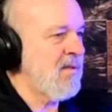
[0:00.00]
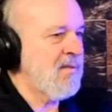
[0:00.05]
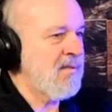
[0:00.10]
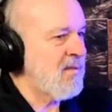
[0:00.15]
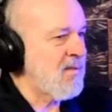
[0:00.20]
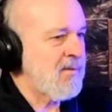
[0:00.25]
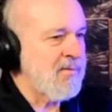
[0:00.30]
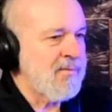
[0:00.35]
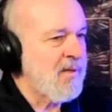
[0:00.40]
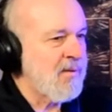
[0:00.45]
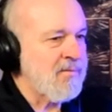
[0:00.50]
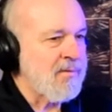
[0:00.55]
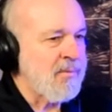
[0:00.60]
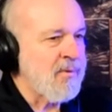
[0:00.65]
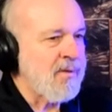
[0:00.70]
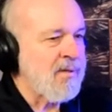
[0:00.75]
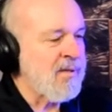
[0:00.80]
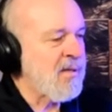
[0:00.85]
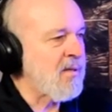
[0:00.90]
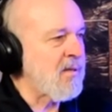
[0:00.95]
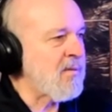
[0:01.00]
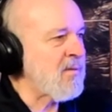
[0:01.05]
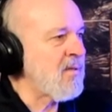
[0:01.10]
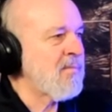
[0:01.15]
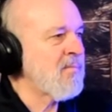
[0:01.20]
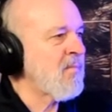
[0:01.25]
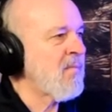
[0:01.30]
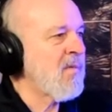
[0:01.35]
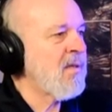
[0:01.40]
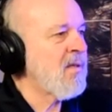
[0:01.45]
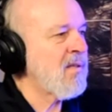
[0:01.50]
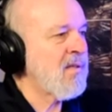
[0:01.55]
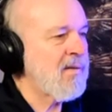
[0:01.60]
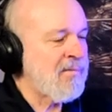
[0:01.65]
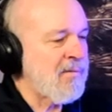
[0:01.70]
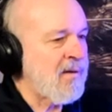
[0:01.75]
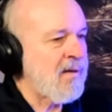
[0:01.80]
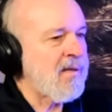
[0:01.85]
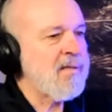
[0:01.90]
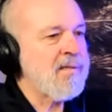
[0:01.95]
you would never wear out. And they
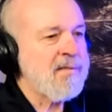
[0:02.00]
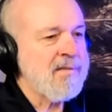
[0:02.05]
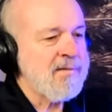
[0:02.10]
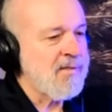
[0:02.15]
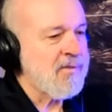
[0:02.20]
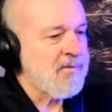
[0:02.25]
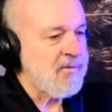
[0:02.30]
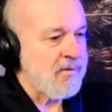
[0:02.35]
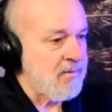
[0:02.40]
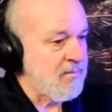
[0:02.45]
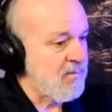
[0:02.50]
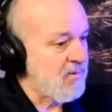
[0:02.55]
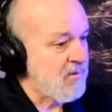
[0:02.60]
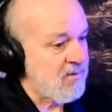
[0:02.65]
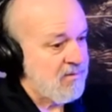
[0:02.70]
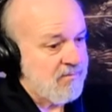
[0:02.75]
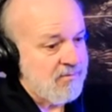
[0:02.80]
finally determined,